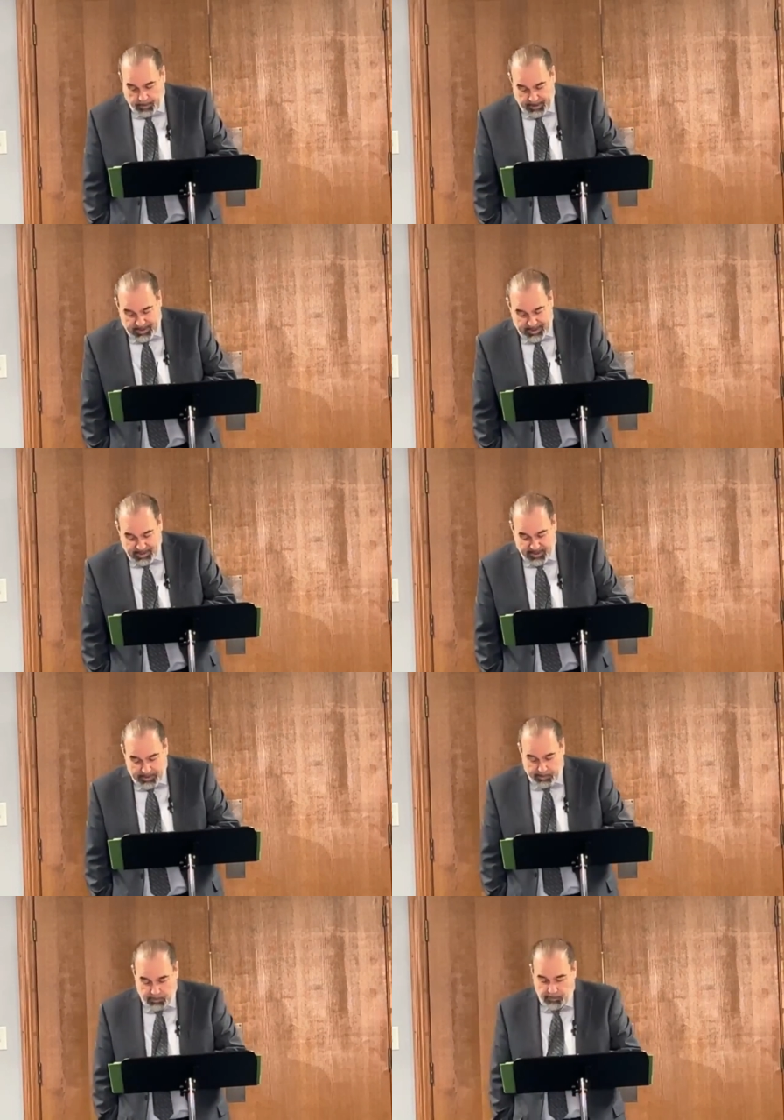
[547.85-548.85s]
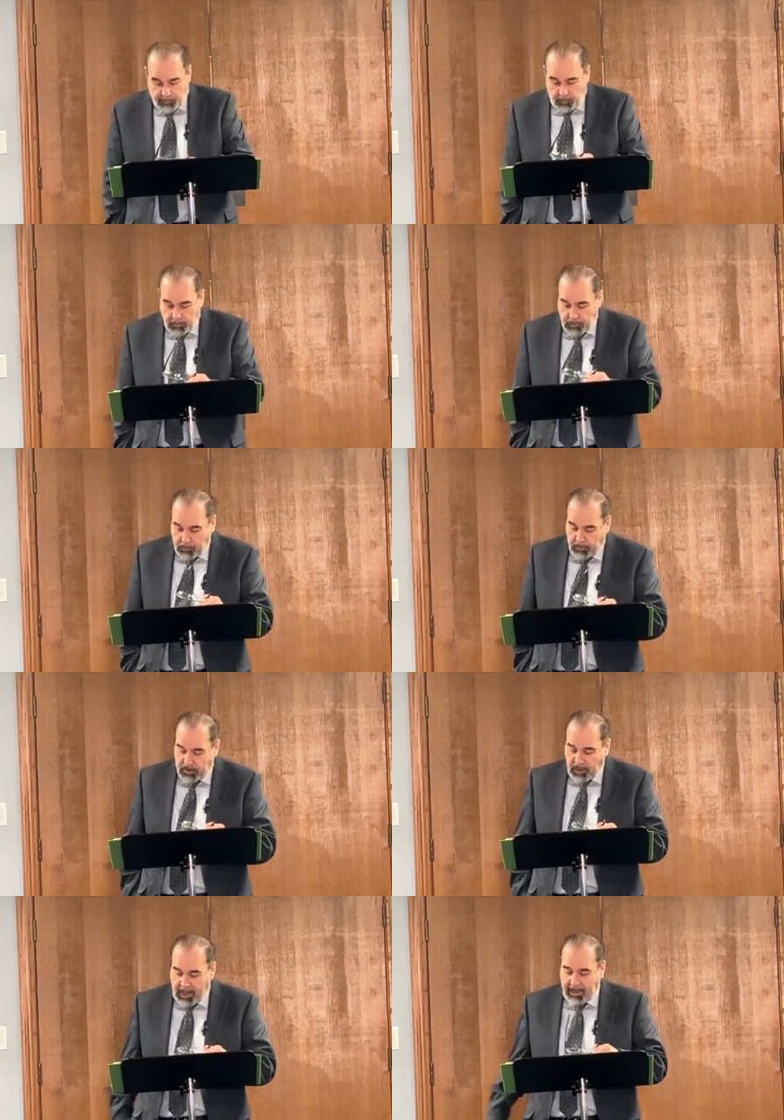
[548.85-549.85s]
Paideia simply refers
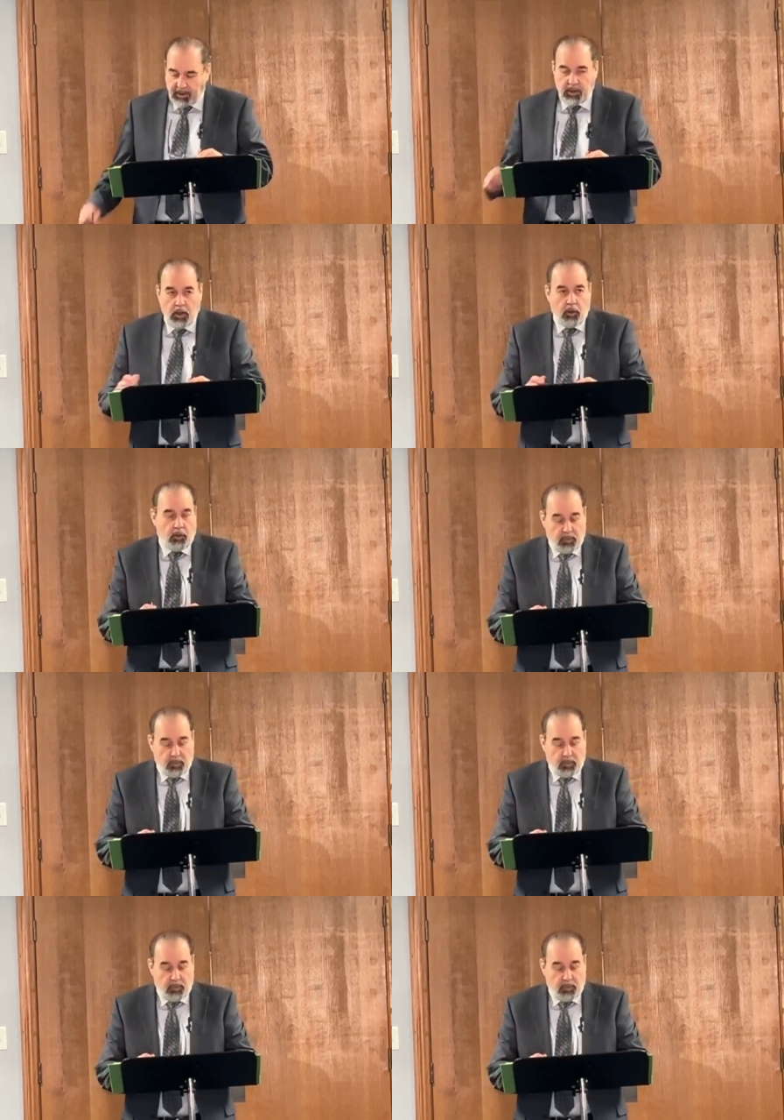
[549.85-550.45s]
to a child